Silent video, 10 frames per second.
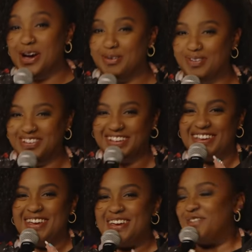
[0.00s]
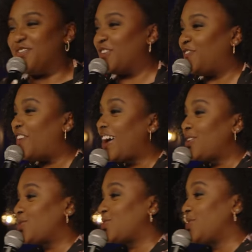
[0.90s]
up for the
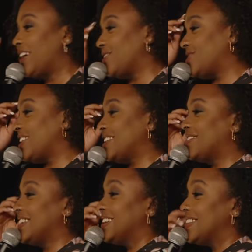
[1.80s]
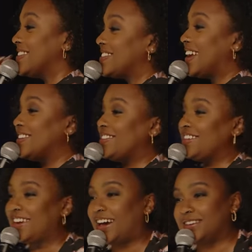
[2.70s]
final tornado chase scene in this
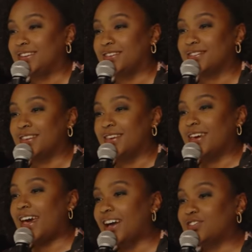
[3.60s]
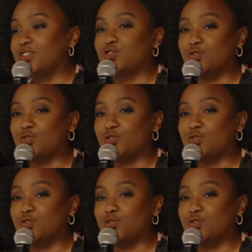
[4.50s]
1990s action